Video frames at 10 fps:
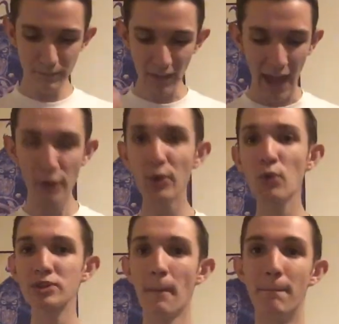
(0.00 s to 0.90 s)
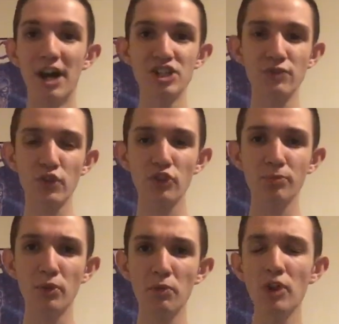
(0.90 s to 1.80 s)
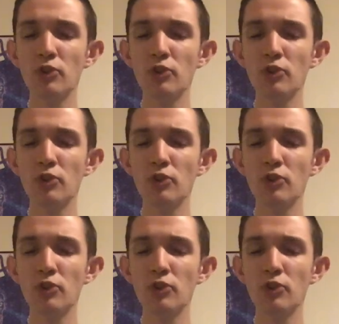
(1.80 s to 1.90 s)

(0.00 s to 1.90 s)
I don't know what the budget for this movie was,